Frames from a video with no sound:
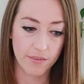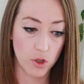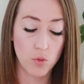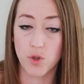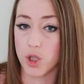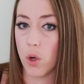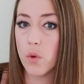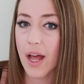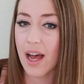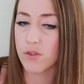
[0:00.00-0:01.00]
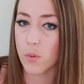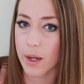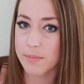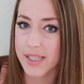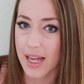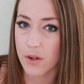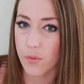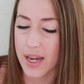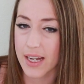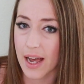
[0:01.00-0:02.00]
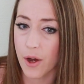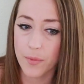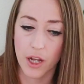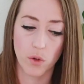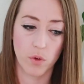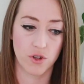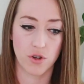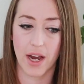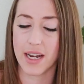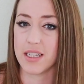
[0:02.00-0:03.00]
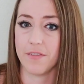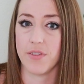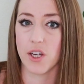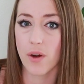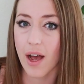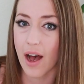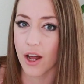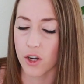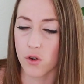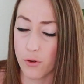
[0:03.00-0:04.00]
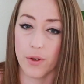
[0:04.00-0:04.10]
If you don't have a website right now and you are trying to figure out how to